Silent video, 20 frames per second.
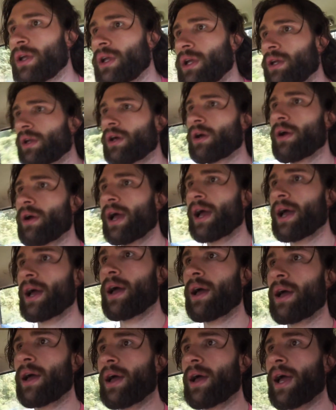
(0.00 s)
you know,
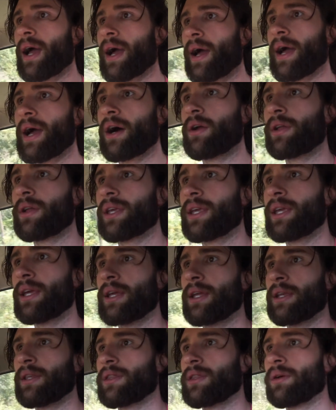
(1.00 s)
how to
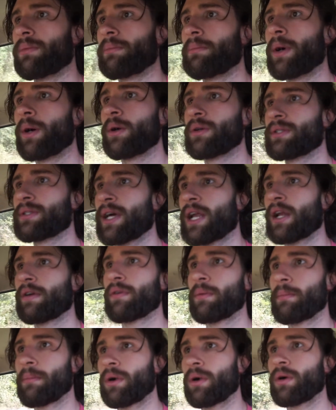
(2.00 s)
get the most out of
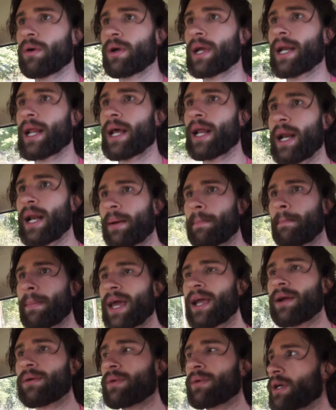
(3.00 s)
a bulk. And I
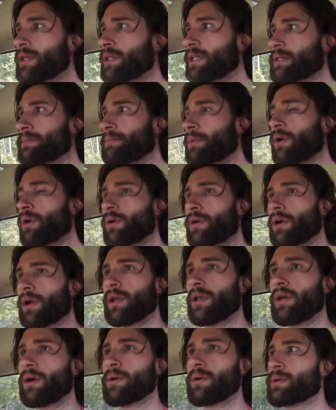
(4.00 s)
may run this bulk a
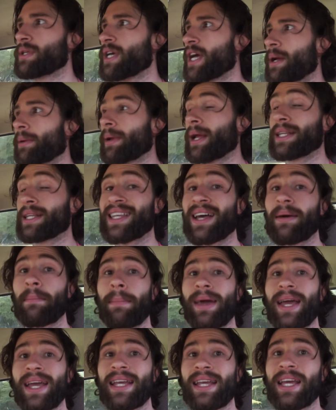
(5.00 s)
long time, guys. I
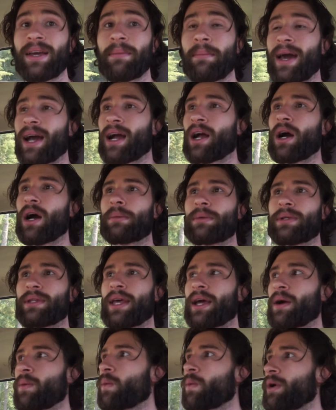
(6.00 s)
may get back up to
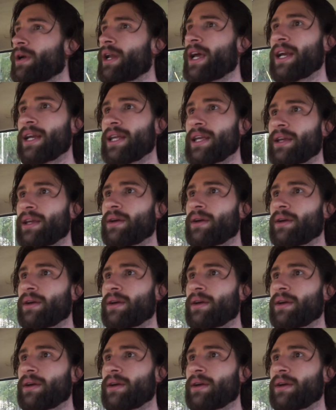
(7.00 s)
that 180,